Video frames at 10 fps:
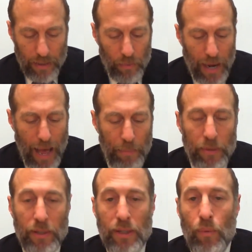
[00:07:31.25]
What
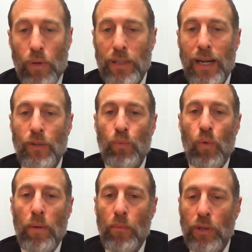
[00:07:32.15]
happens is that once it has
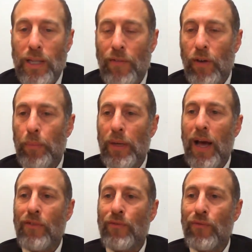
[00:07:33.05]
one more tefach
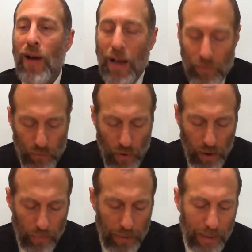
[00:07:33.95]
beyond 5
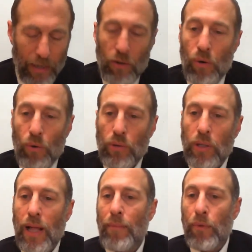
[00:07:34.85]
tefachim, it can hold a
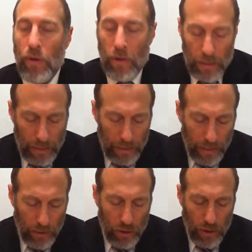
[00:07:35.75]
lot more.
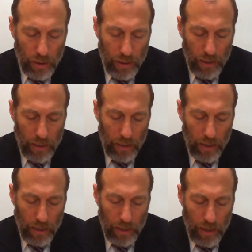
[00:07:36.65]
It
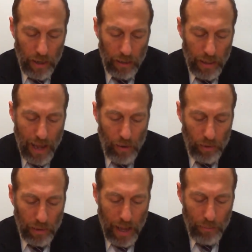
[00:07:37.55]
can allow
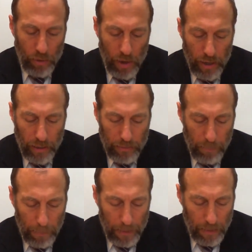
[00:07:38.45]
a lot more height.
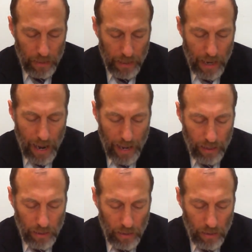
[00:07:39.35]
Kai.